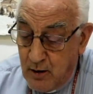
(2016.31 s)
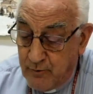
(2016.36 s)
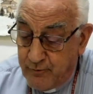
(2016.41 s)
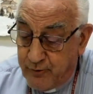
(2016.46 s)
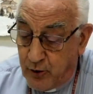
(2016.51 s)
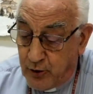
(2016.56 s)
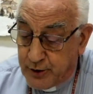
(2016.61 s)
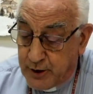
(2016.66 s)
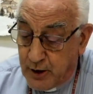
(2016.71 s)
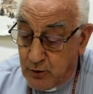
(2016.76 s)

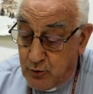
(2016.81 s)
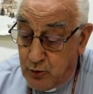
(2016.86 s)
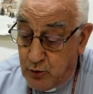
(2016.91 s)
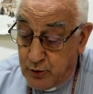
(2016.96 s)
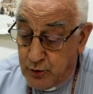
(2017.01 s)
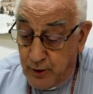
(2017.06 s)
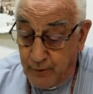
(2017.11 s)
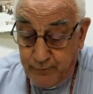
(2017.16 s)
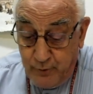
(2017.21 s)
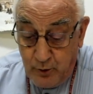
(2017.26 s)
for the
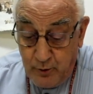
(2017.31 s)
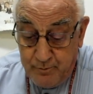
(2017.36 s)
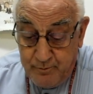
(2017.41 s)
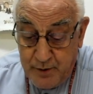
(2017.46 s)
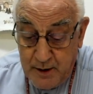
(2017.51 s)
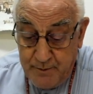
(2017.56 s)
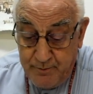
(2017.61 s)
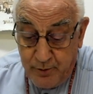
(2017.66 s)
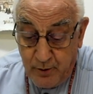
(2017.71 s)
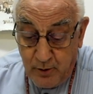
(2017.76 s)
good of all
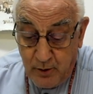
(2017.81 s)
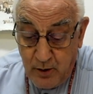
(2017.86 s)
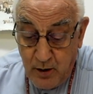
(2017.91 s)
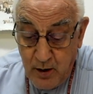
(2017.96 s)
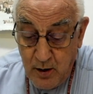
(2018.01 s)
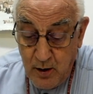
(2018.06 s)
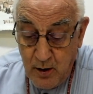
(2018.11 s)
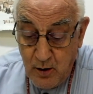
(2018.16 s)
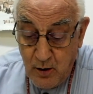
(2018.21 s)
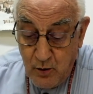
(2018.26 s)
people
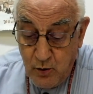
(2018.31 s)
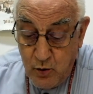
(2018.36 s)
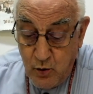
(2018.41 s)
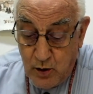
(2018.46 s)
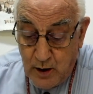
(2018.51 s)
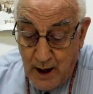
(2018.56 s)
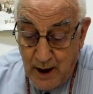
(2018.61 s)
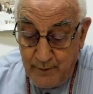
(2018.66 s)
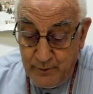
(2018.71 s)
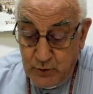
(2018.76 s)
who
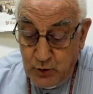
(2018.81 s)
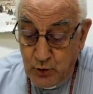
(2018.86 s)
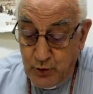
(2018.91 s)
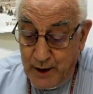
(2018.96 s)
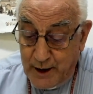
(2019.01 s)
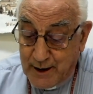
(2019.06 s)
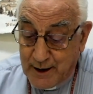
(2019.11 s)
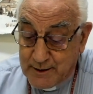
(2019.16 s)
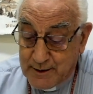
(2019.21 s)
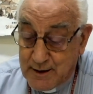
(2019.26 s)
come to
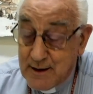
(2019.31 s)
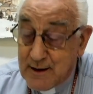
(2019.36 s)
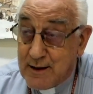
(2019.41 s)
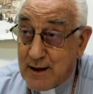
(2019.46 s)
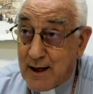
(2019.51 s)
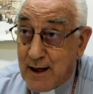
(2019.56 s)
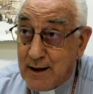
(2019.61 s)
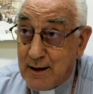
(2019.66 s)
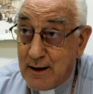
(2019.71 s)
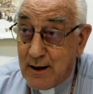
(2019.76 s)
the
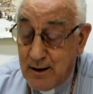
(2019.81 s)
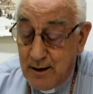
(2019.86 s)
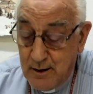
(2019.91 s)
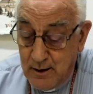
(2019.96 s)
cathedral,